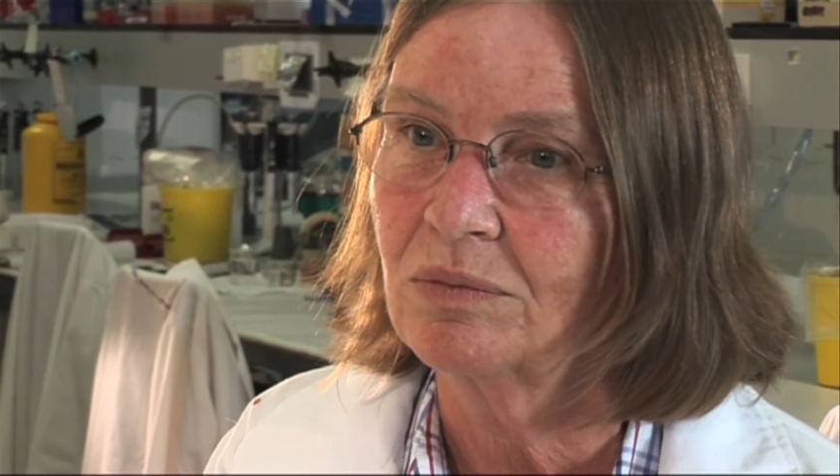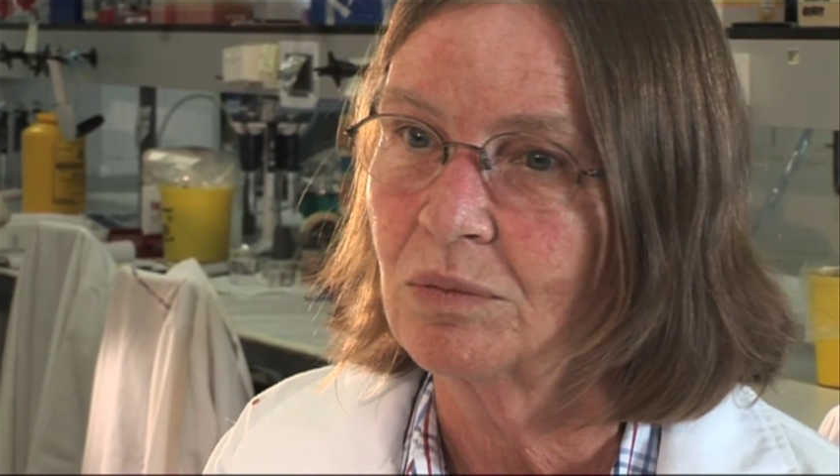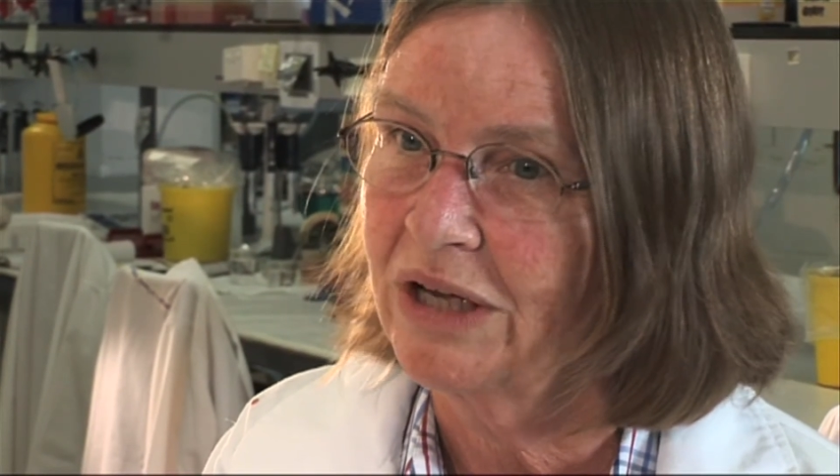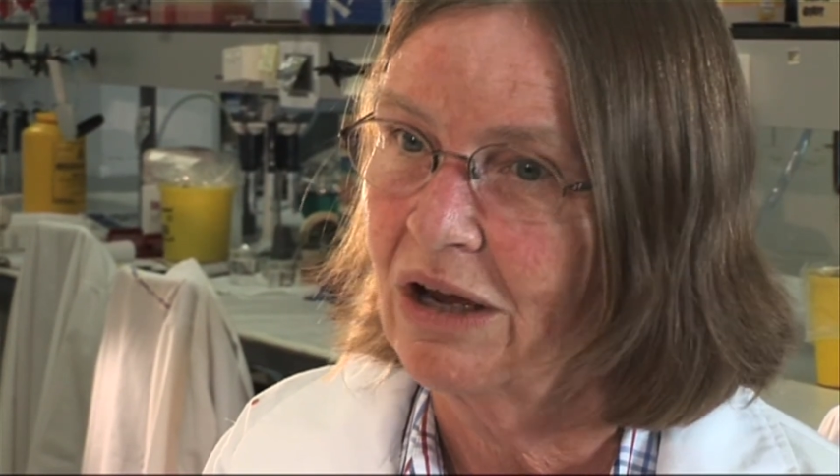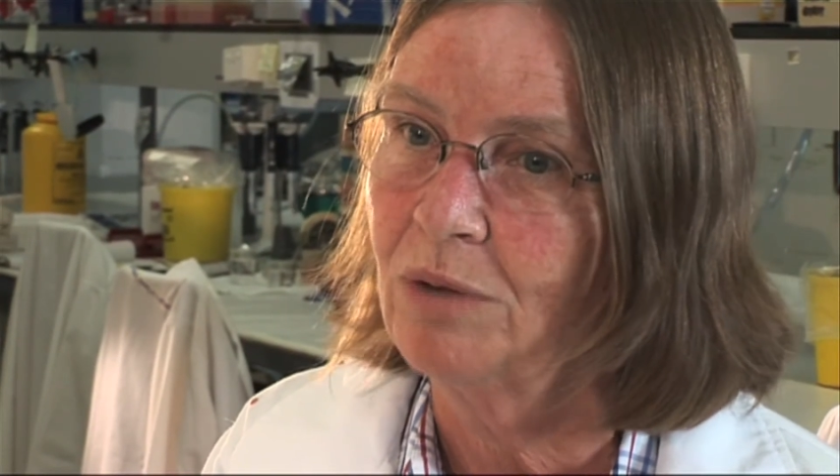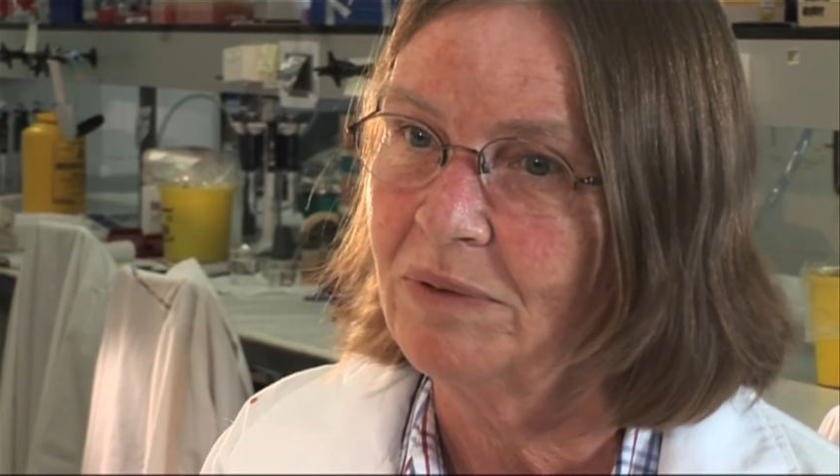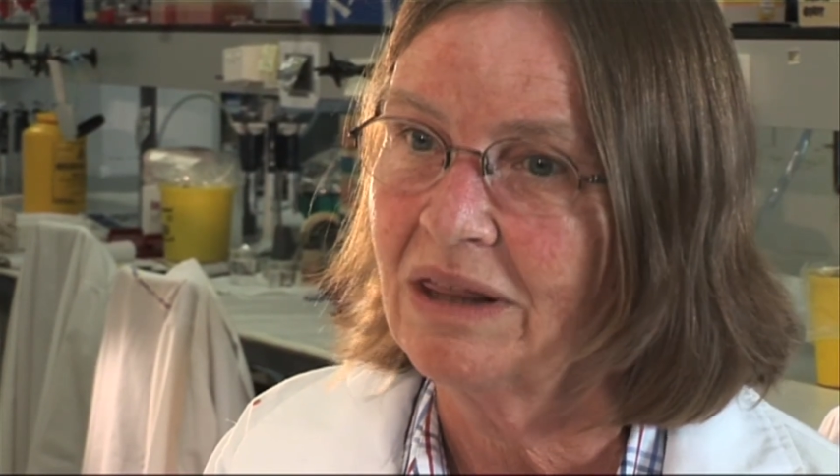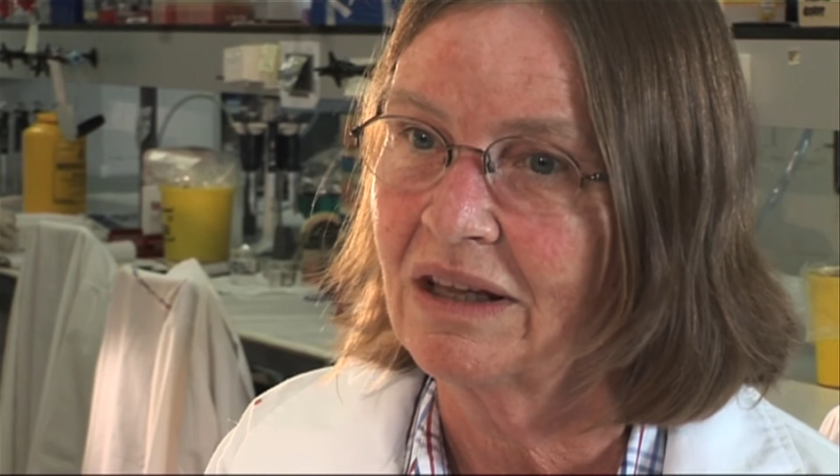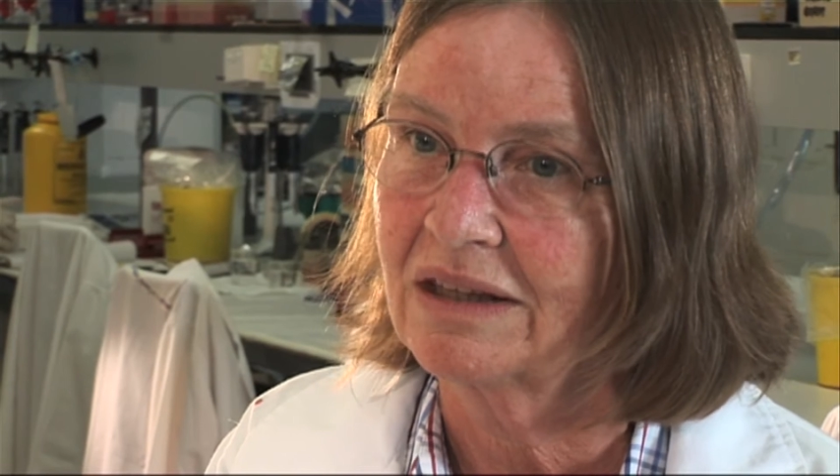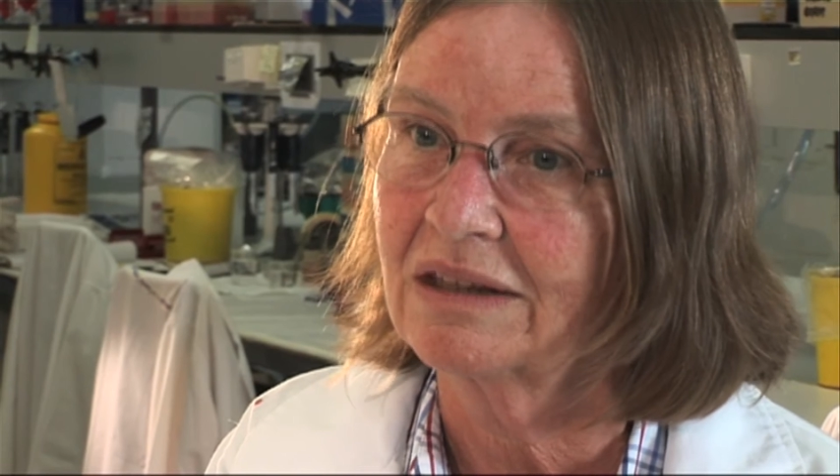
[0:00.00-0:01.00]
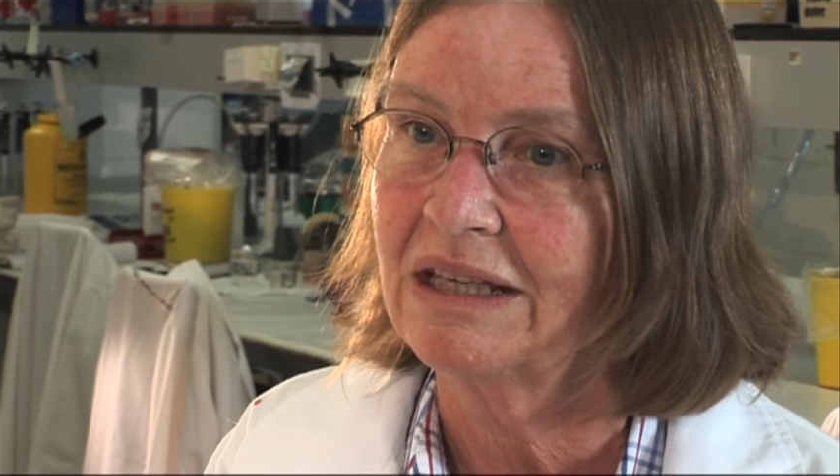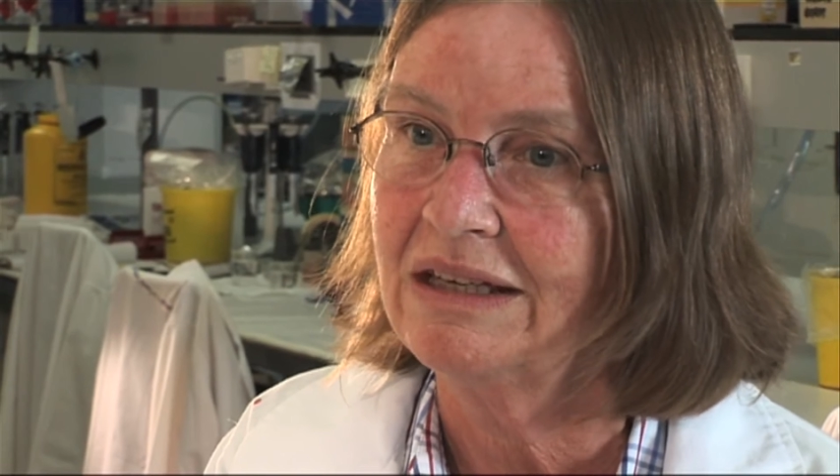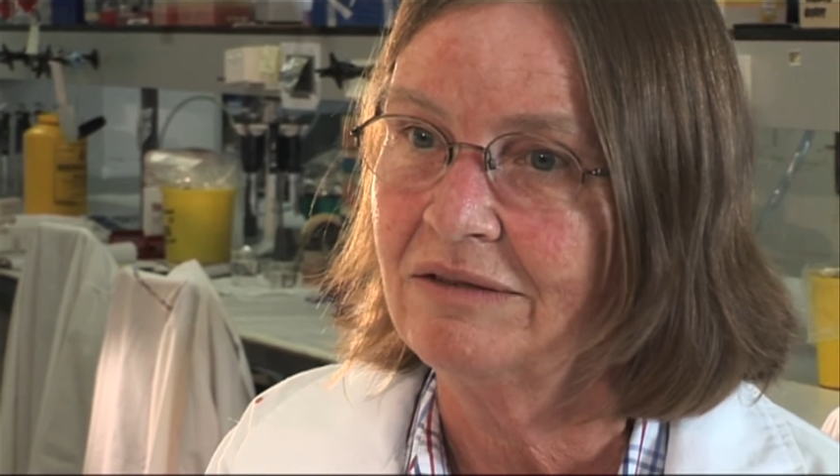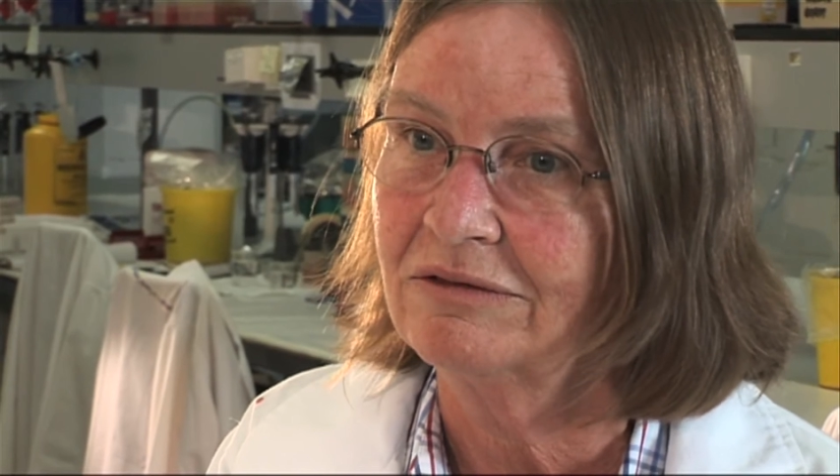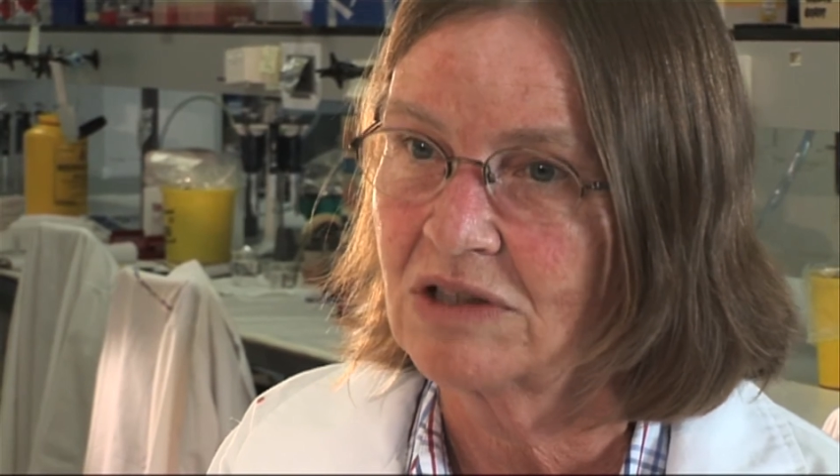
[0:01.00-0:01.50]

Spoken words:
we're hoping that the